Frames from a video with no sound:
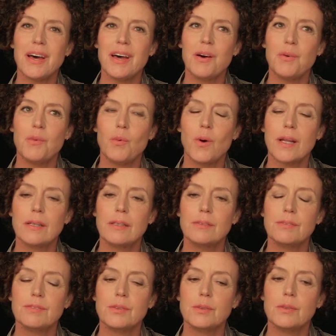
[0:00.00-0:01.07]
a
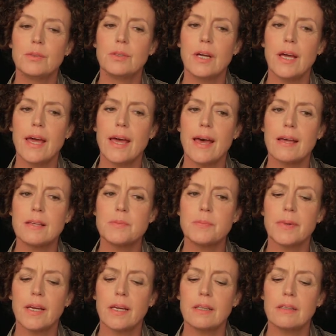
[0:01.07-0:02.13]
wonderful
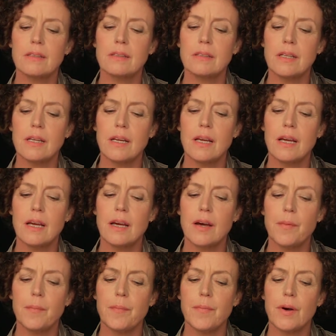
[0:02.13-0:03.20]
aspect
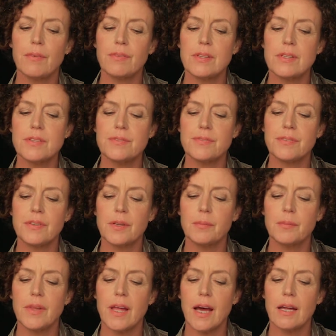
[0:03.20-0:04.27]
of this
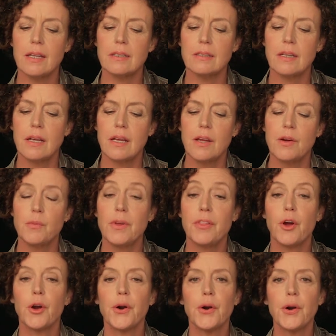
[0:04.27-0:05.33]
film that with
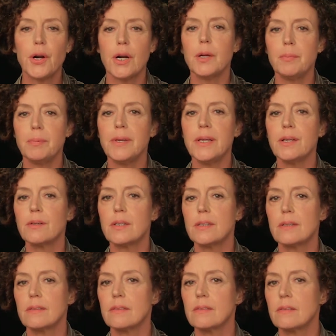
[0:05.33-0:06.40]
her
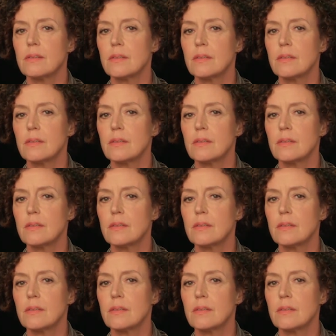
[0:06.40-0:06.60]
appearance,